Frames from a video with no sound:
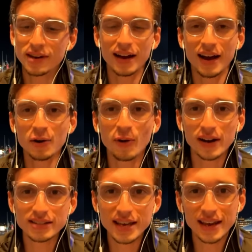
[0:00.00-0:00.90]
mean, I don't
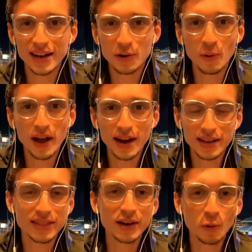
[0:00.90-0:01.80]
want to take any
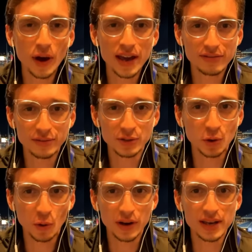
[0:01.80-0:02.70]
anything away from
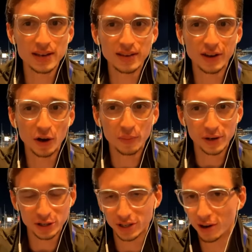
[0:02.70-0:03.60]
Torey, you know,
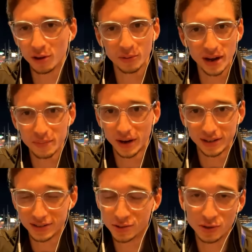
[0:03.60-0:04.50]
pushing all the right
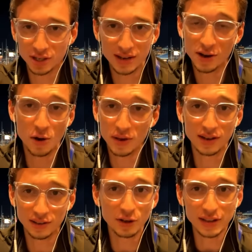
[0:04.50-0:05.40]
buttons, which, I, you know,
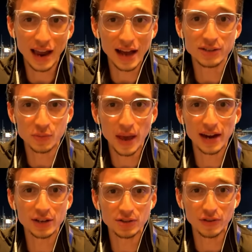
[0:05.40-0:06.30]
he clearly has
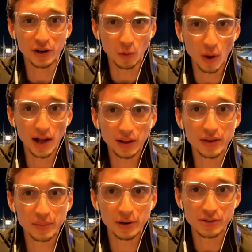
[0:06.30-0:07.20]
managed very
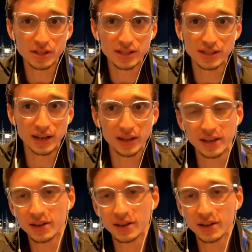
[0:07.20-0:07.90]
well in the postseason. I